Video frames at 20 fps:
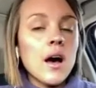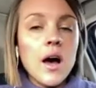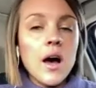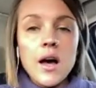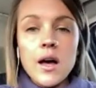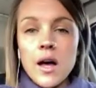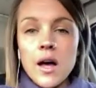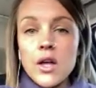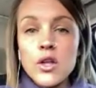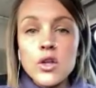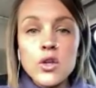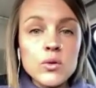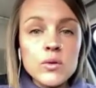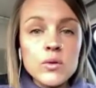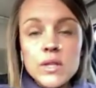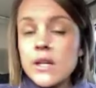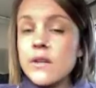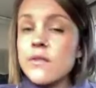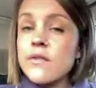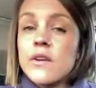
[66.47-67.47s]
a, a
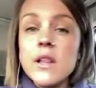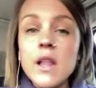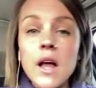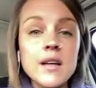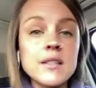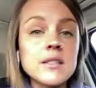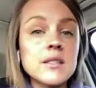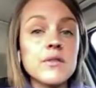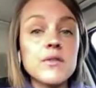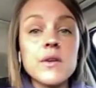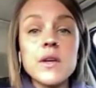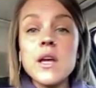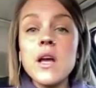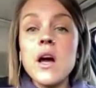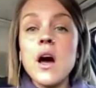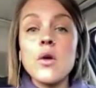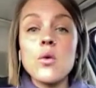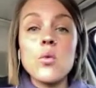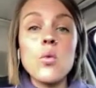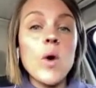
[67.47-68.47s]
unique philosophy
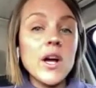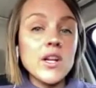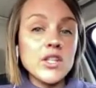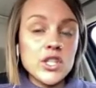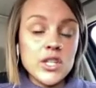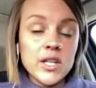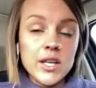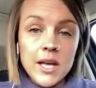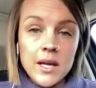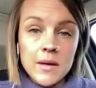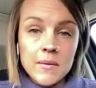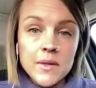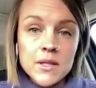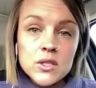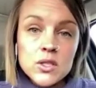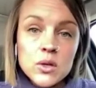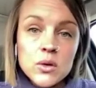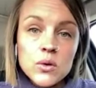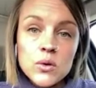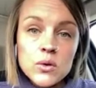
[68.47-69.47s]
on why she came
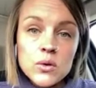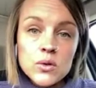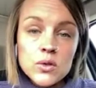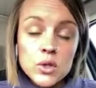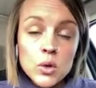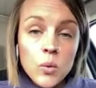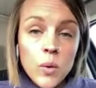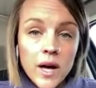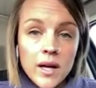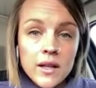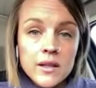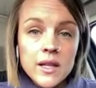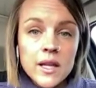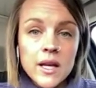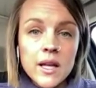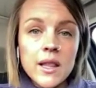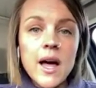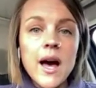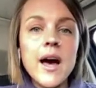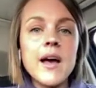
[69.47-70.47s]
into to Wildly
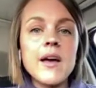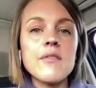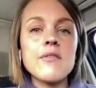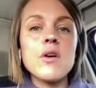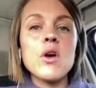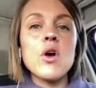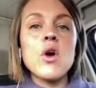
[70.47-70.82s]
Alive,